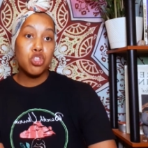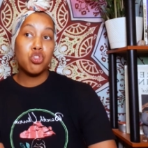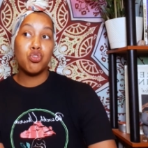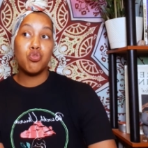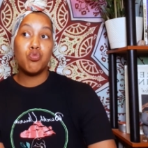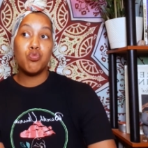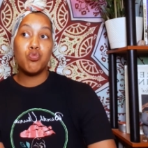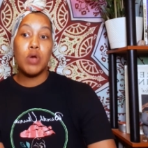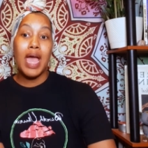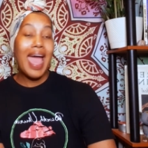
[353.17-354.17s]

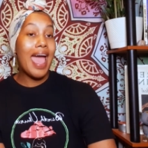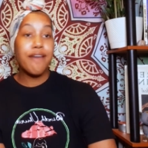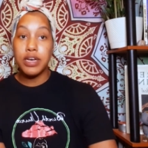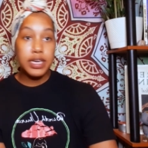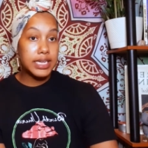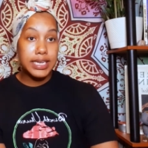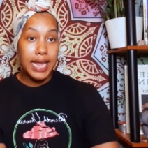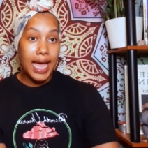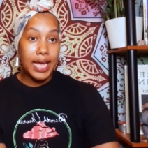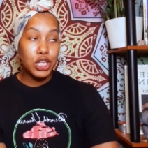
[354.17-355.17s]
to have a good
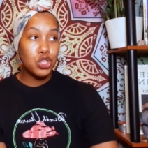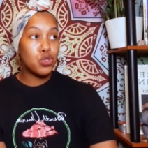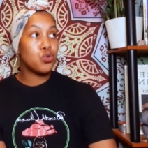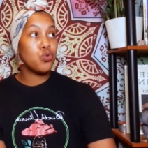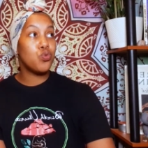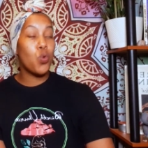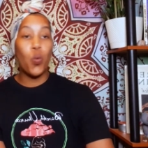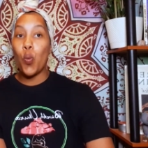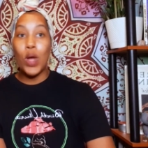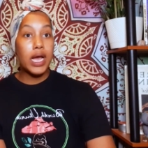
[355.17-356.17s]
day, to
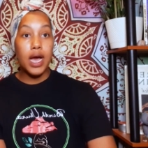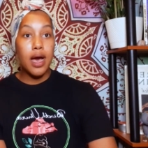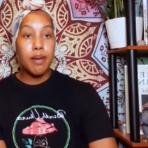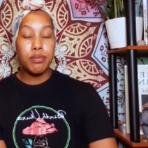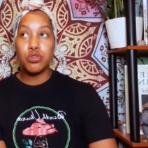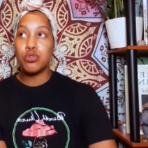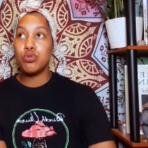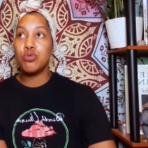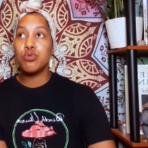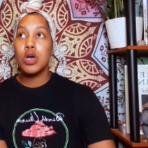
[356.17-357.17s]
wake up,
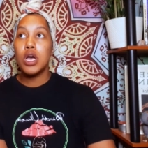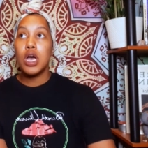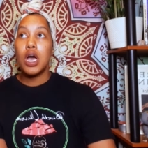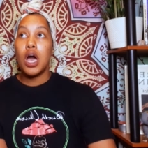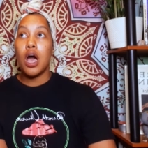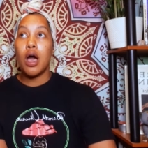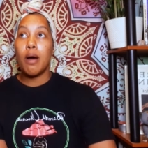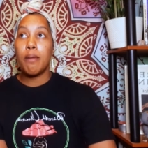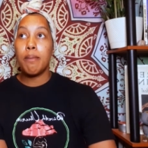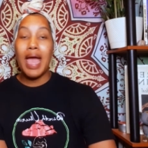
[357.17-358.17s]
to
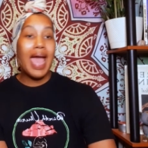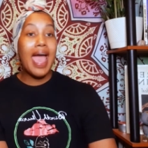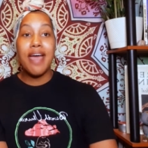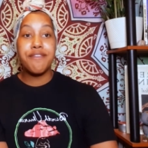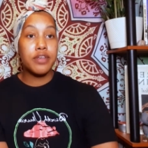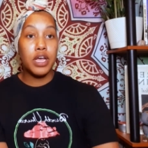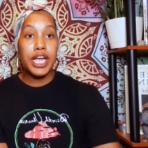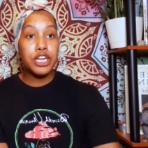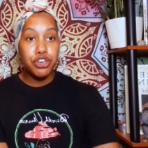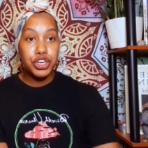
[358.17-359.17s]
um, have
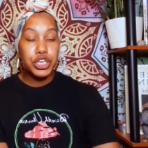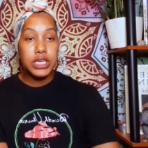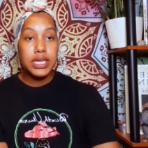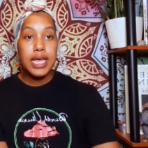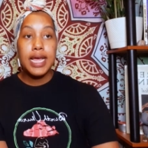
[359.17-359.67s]
energy,